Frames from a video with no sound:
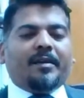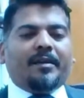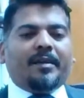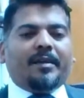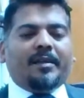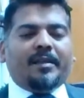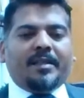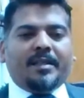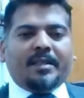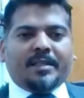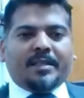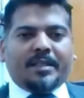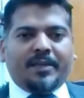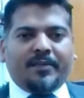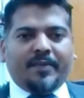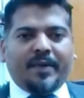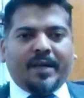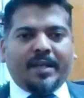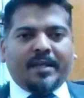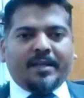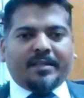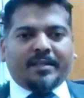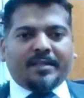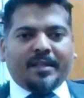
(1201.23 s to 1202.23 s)
in these
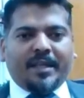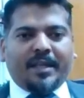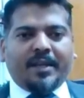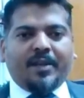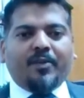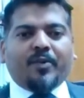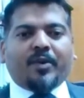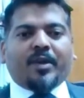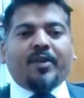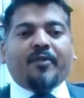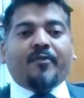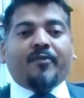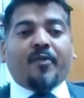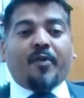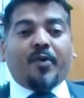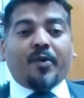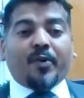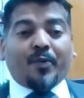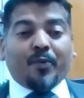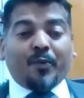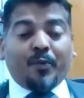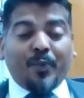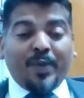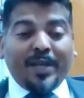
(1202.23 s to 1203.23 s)
events, and looking
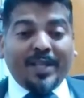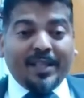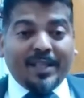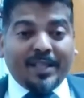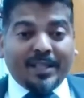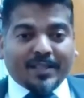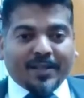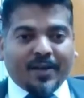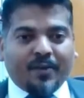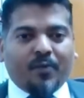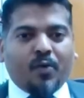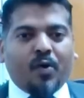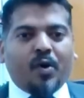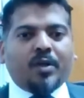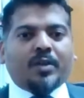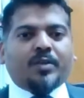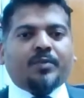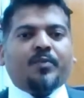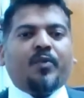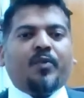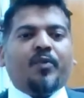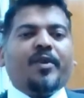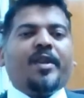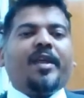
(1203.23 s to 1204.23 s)
forward to win these awards
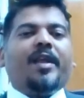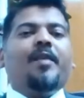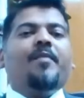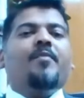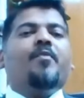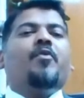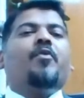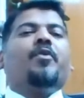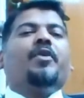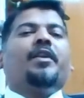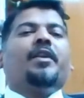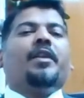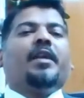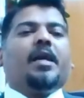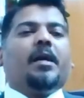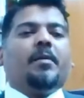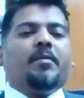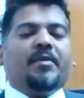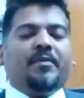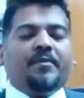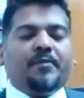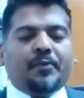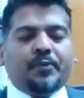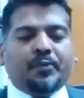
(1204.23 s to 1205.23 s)
more and more in
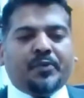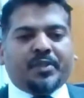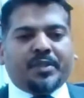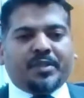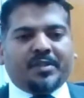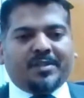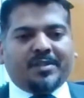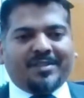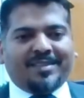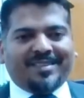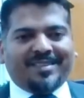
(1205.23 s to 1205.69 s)
coming future.